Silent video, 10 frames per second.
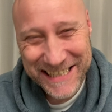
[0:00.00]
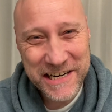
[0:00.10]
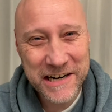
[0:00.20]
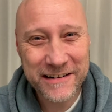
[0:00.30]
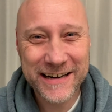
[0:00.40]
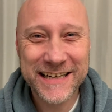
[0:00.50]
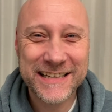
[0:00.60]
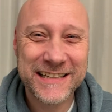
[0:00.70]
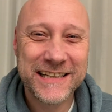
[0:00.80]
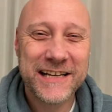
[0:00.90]
All right.
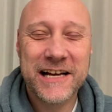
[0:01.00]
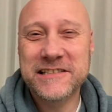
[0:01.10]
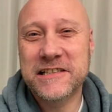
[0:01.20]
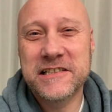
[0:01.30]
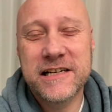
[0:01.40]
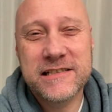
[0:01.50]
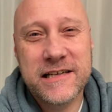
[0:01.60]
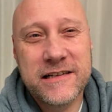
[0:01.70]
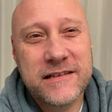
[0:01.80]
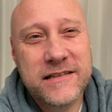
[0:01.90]
I'll talk to you guys
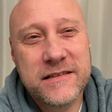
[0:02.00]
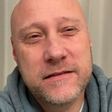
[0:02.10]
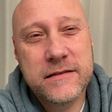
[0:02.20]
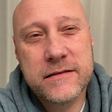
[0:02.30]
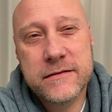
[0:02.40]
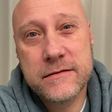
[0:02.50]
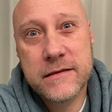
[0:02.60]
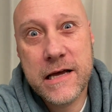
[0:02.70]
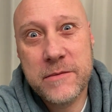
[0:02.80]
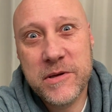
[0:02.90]
later.
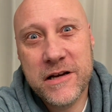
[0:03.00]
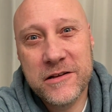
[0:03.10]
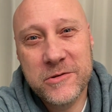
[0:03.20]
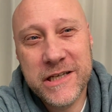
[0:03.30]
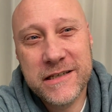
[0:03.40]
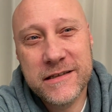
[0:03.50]
Happy Halloween.